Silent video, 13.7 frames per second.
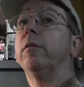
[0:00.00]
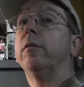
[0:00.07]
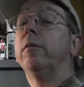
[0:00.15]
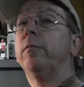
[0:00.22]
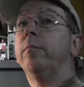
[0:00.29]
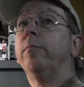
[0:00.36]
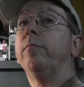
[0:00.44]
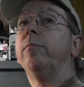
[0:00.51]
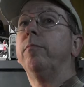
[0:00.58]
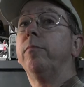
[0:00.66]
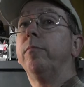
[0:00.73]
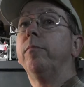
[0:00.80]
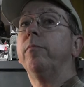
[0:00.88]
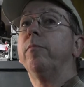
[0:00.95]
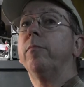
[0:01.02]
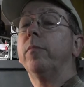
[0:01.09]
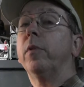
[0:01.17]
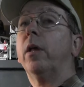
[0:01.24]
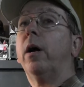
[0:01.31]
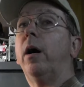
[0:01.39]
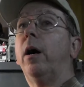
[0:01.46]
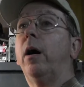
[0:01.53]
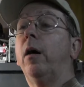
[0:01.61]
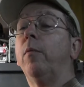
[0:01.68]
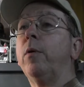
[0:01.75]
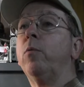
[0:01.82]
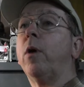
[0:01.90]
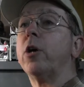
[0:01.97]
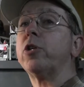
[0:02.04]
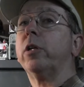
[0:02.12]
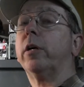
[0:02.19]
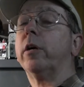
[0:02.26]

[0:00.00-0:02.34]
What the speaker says: We watched